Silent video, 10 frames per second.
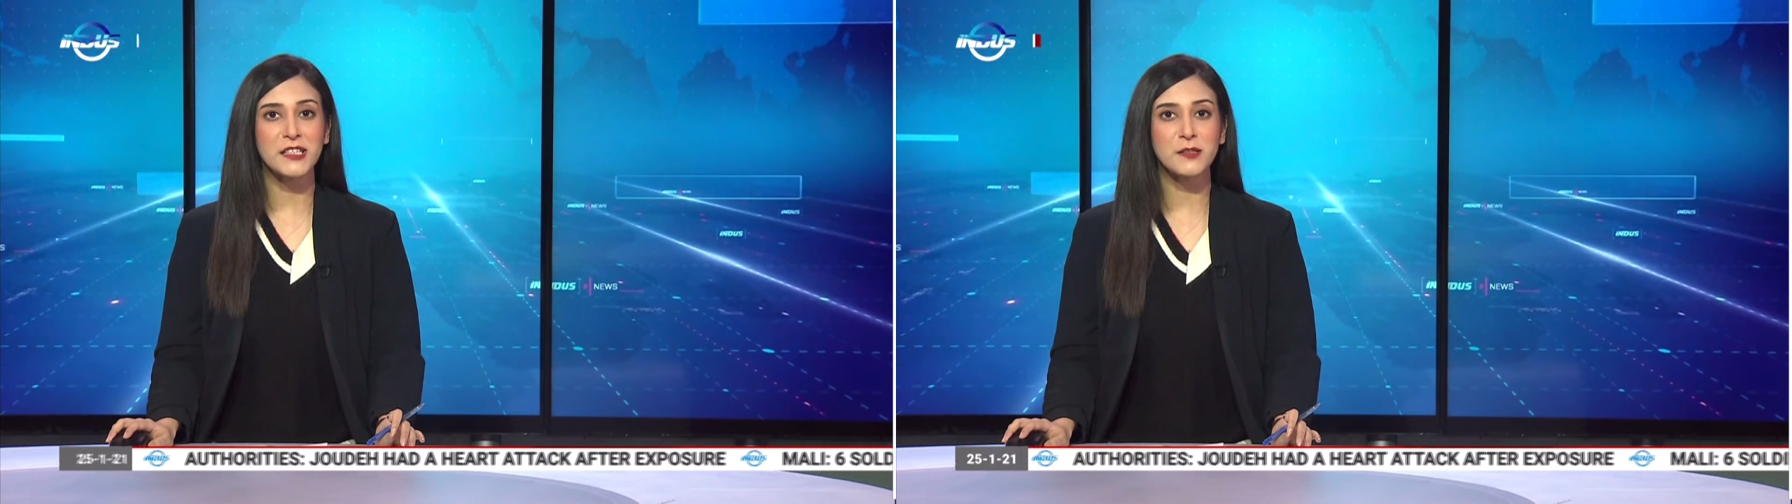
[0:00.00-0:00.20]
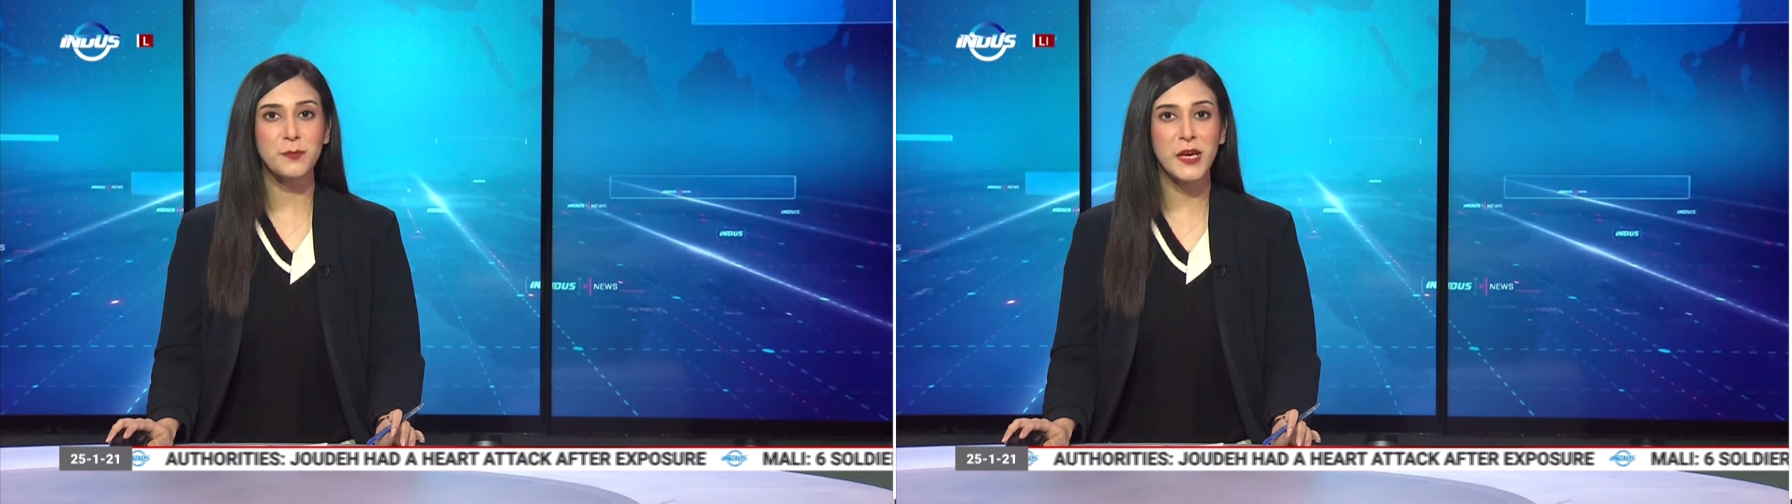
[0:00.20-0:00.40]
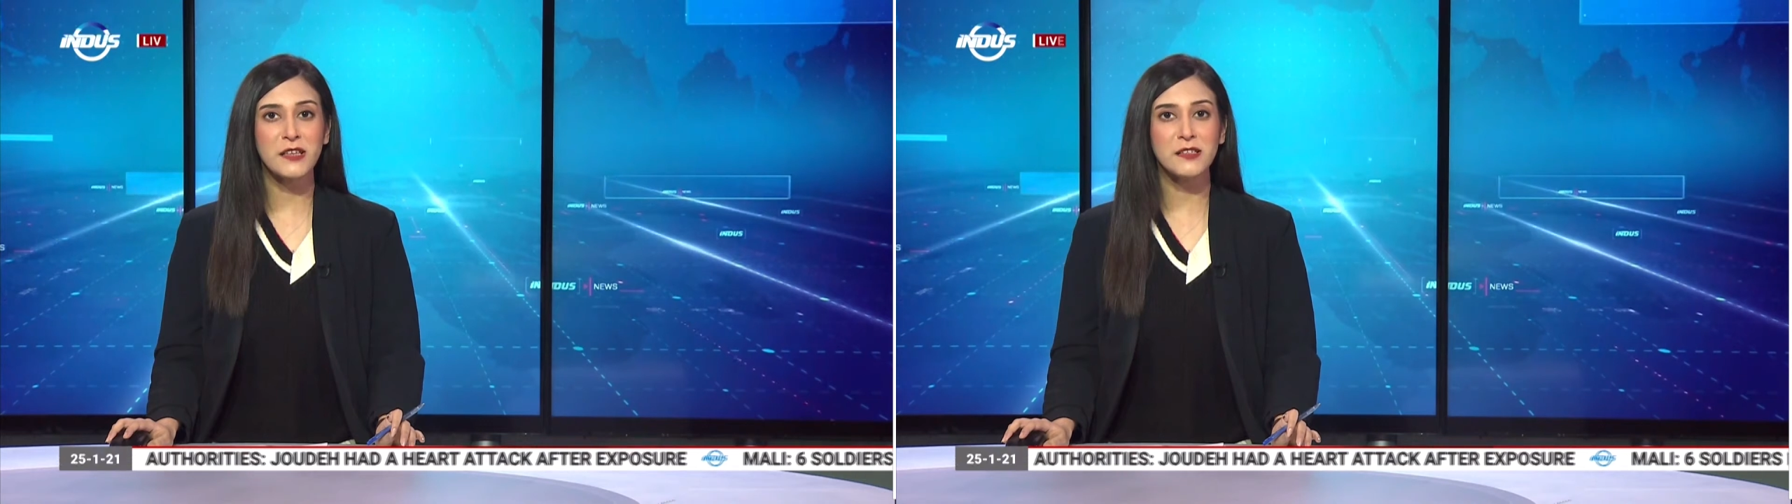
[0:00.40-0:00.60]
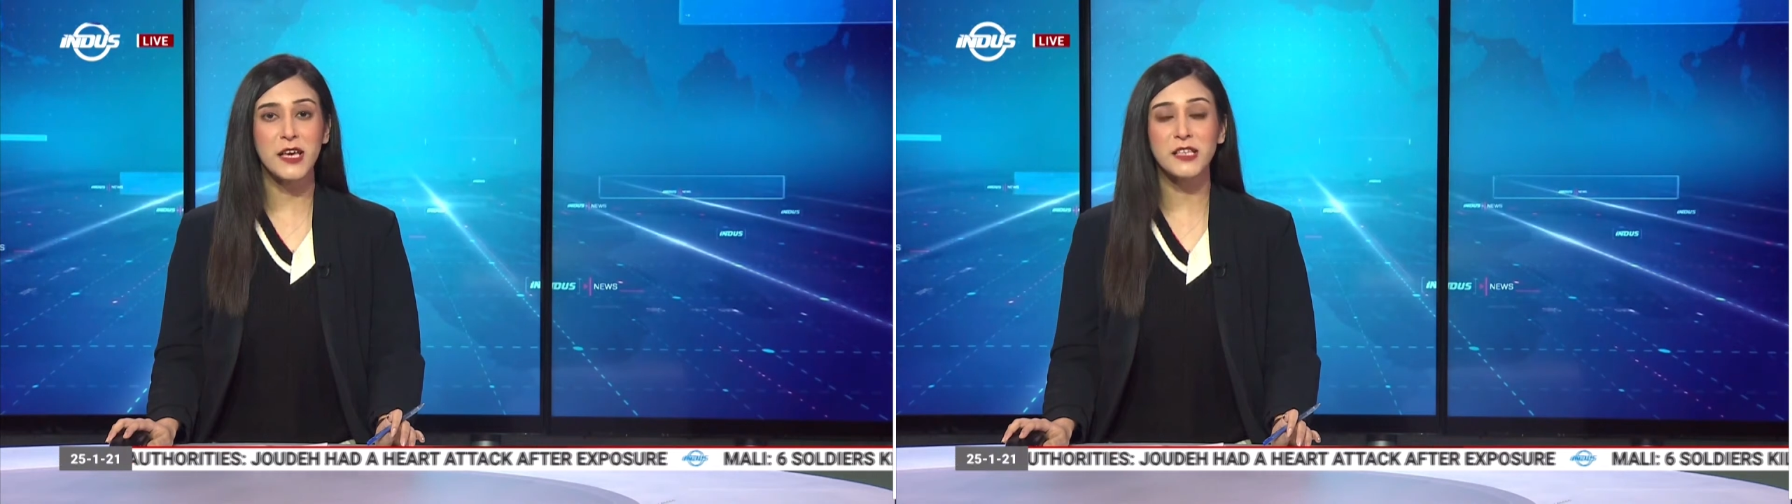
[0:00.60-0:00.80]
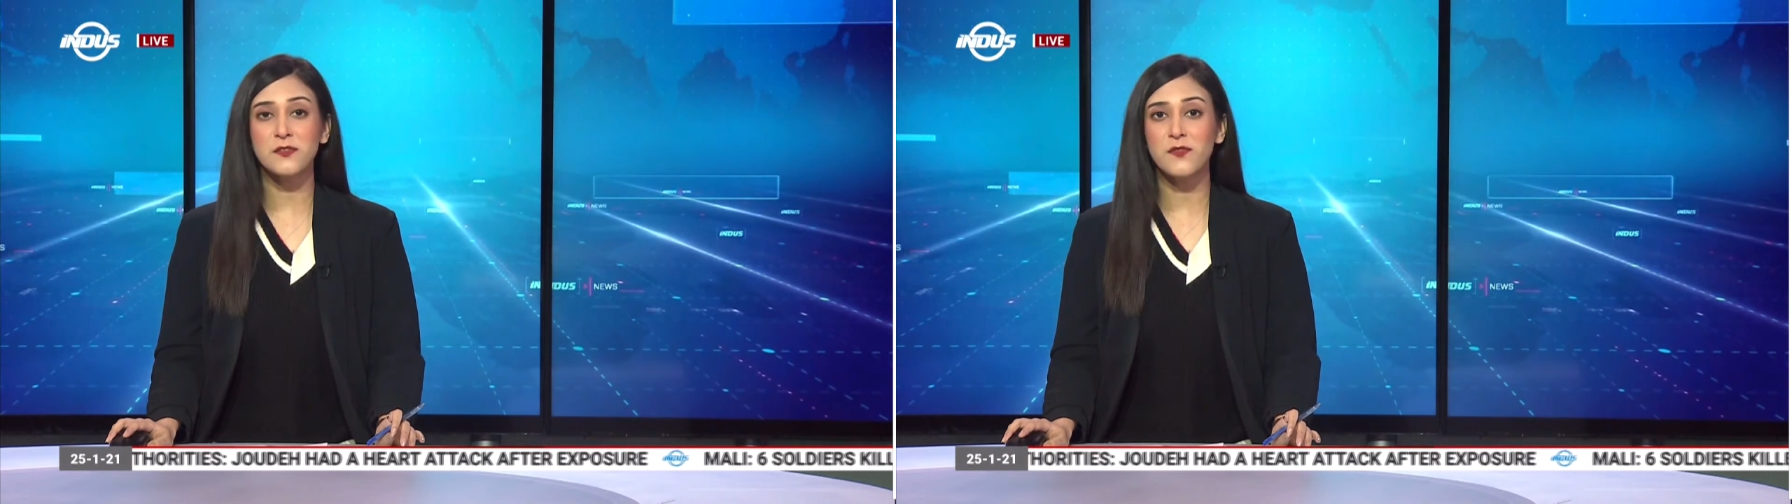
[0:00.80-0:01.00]
as
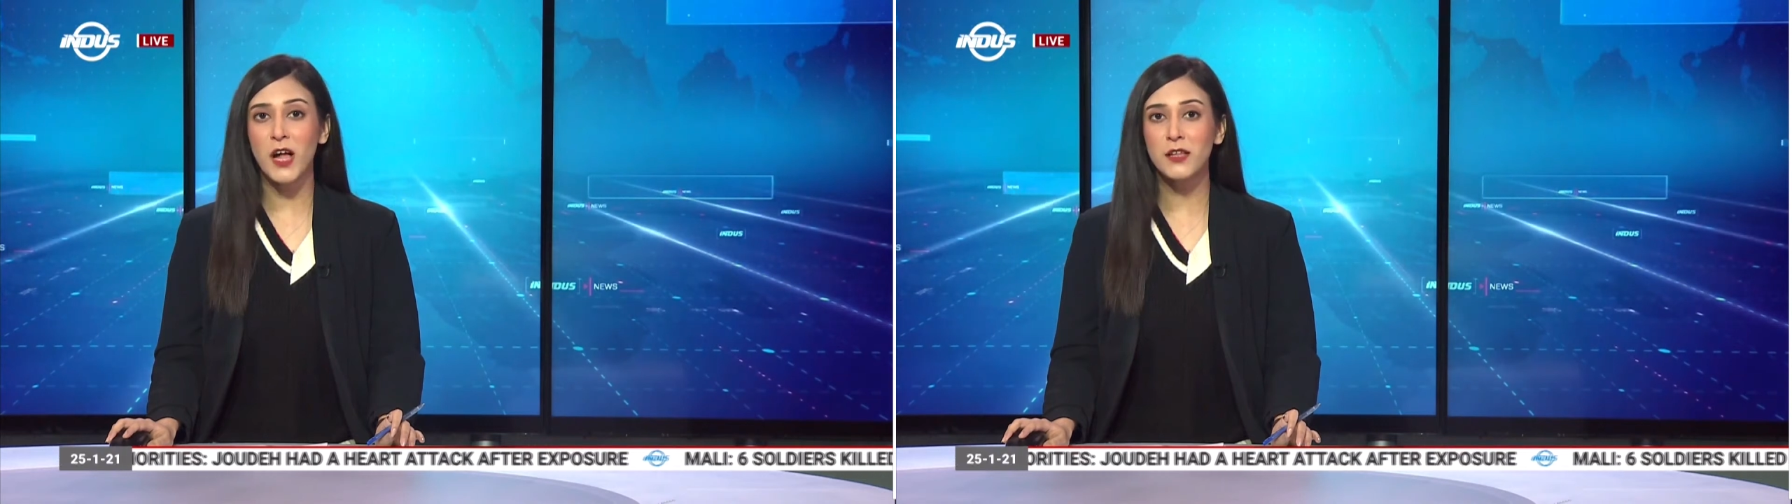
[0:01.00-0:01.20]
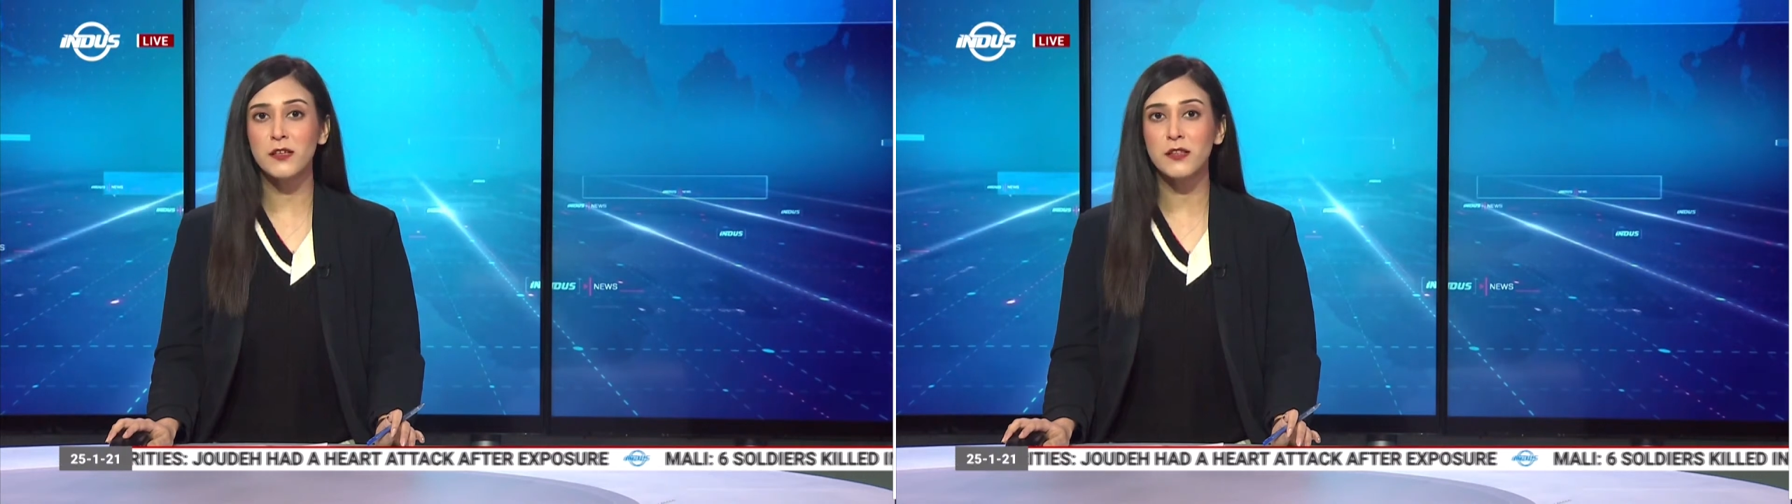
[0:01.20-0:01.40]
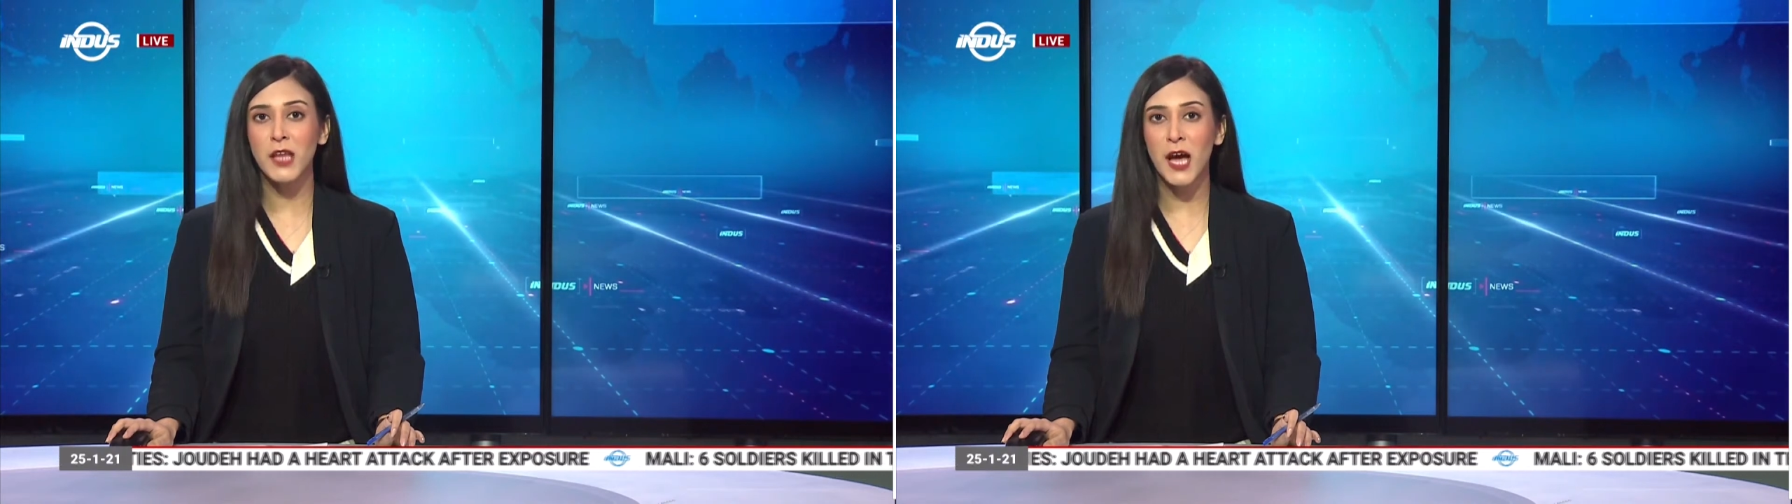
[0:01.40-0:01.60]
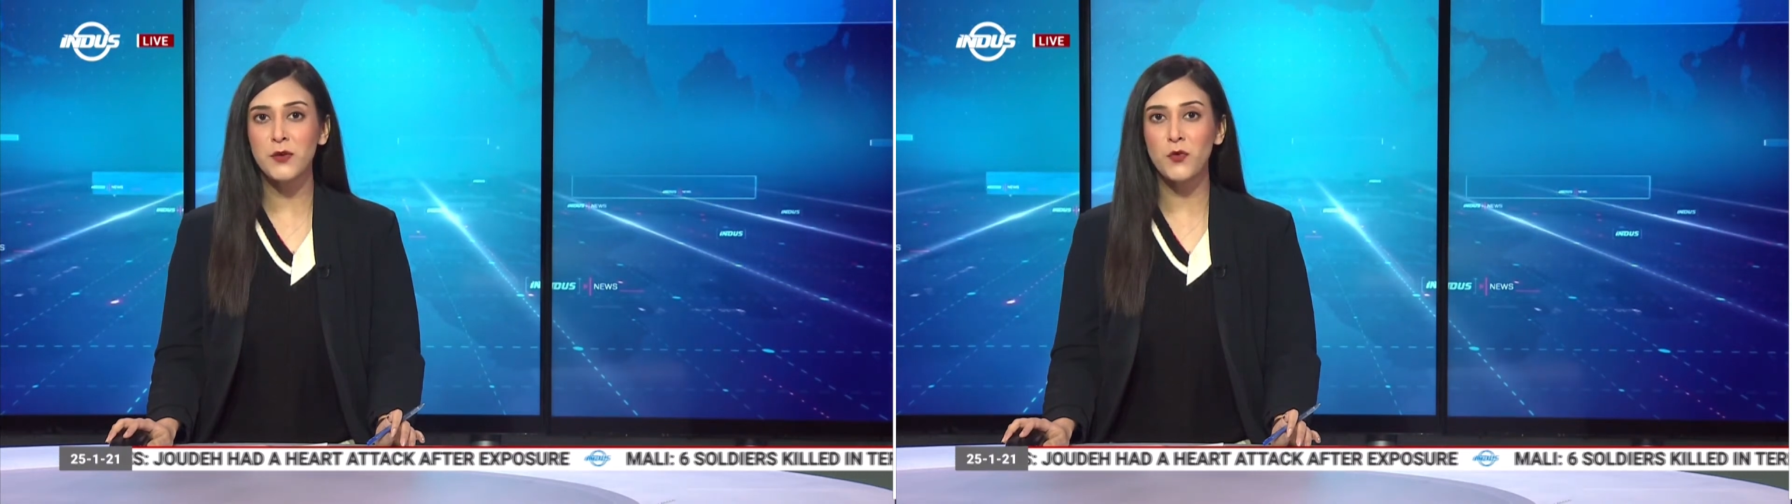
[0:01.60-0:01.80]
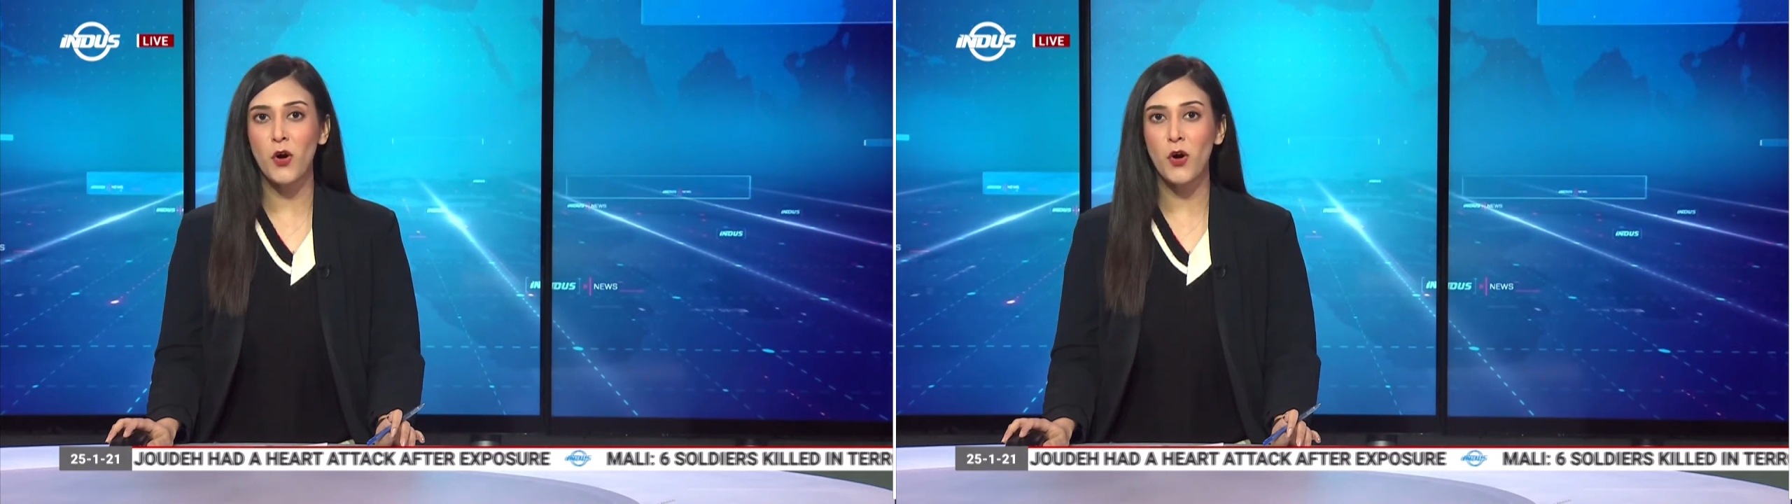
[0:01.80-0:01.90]
SpaceX Falcon